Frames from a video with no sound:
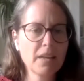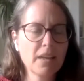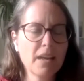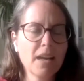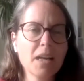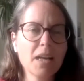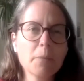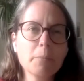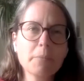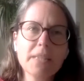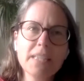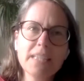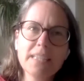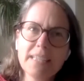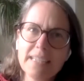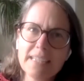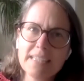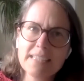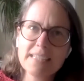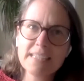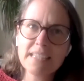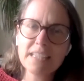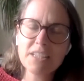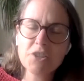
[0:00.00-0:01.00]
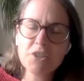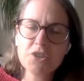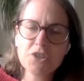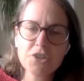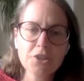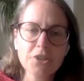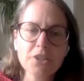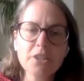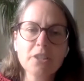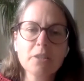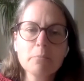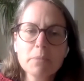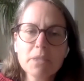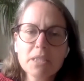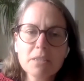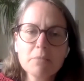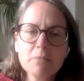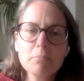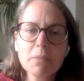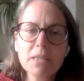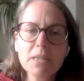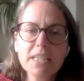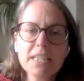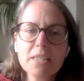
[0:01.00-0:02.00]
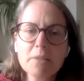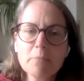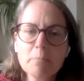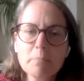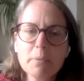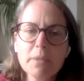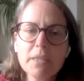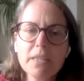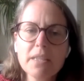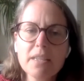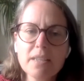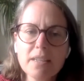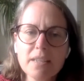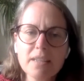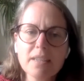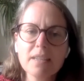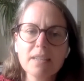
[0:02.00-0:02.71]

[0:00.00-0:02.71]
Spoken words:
I'm guessing German might be